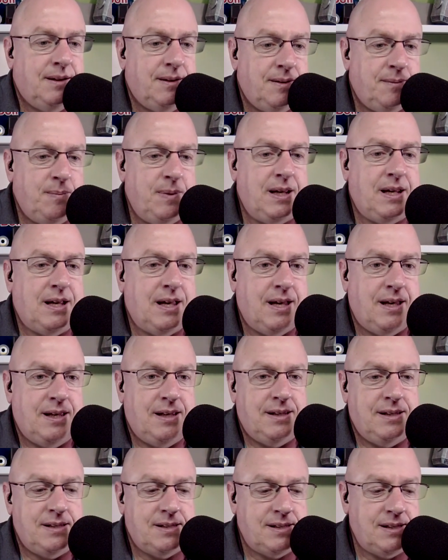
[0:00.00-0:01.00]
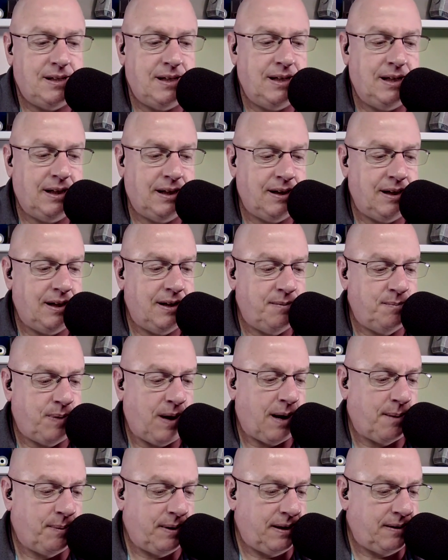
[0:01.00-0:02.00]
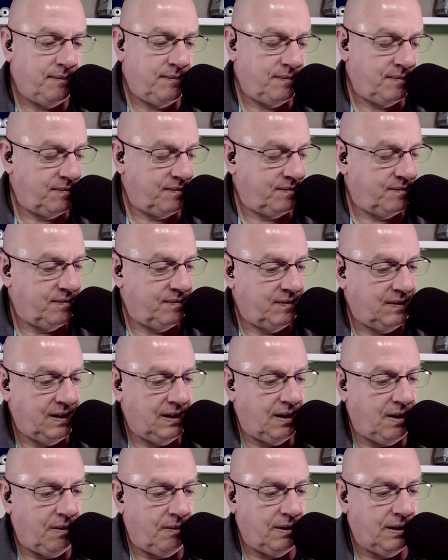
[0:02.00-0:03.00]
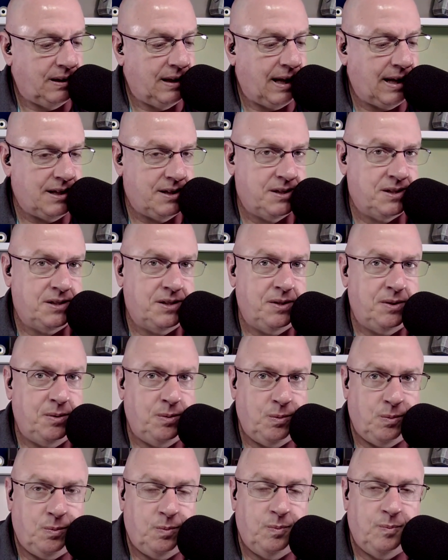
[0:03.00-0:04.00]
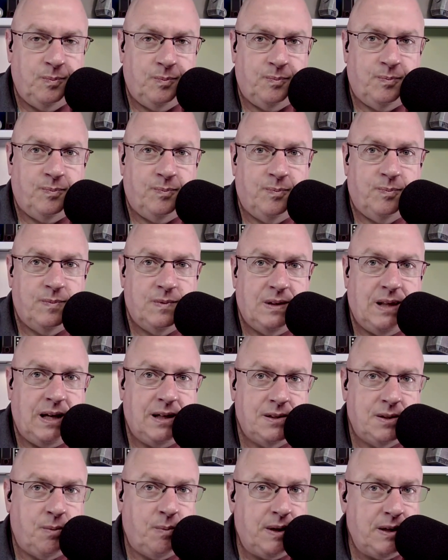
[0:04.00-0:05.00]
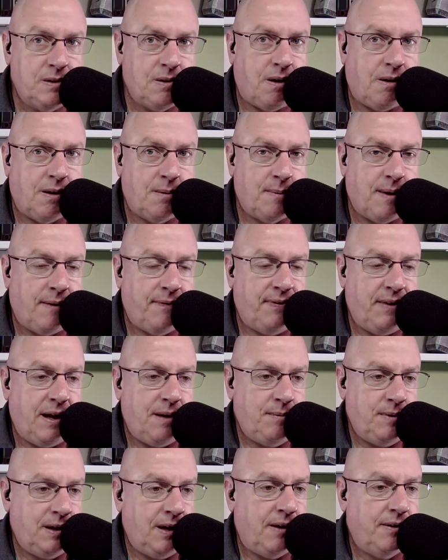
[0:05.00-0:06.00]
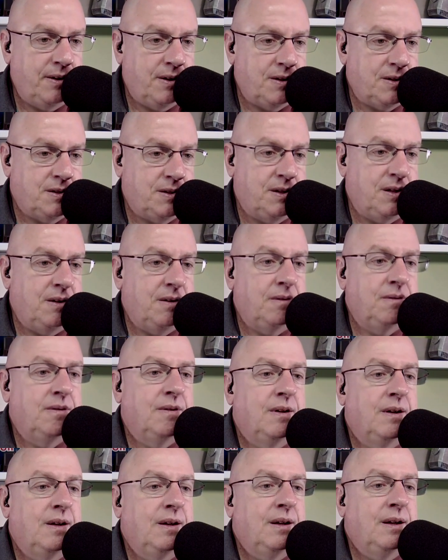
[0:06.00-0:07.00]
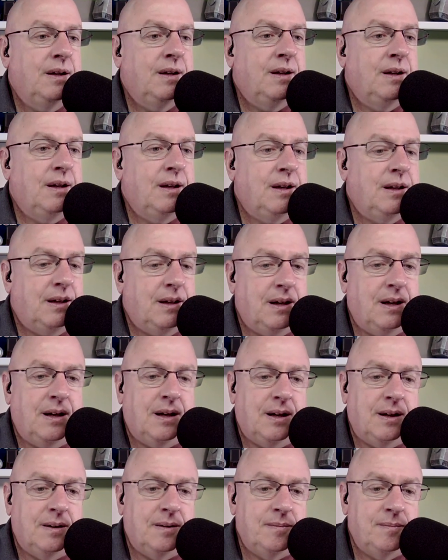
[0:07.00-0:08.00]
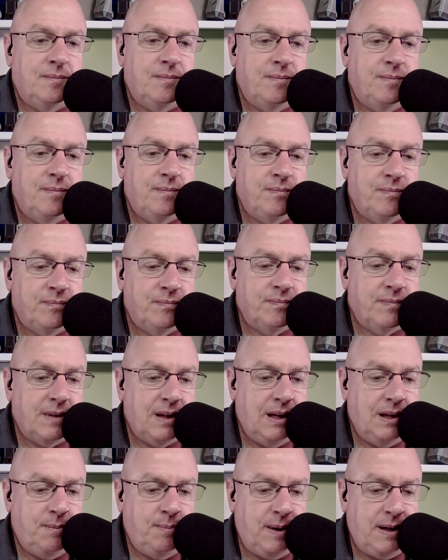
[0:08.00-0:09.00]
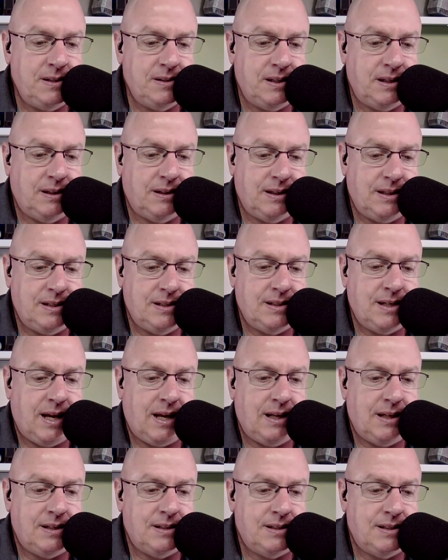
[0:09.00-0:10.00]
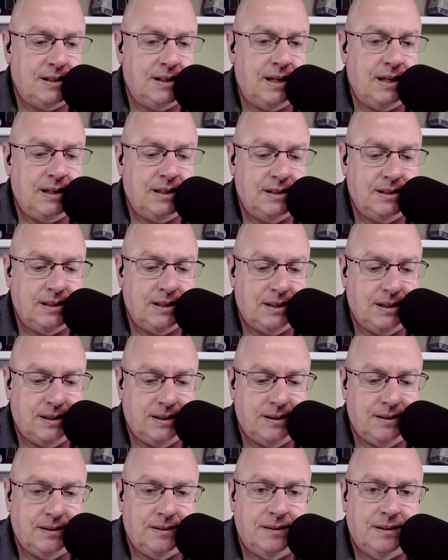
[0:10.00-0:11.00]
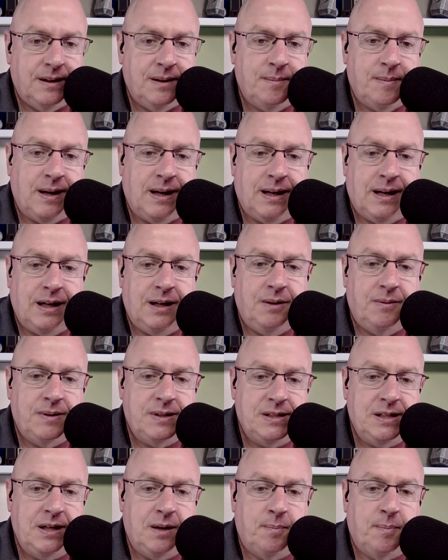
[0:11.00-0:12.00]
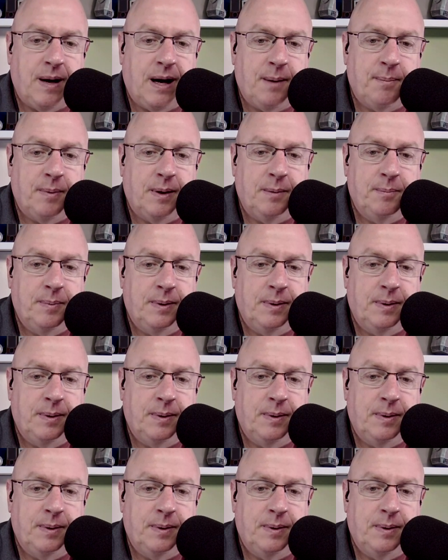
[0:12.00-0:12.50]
because and it, it probably you know lends to things that we talk about them and others do um, it basically says that, uh, come on, I don't want to see your pop up.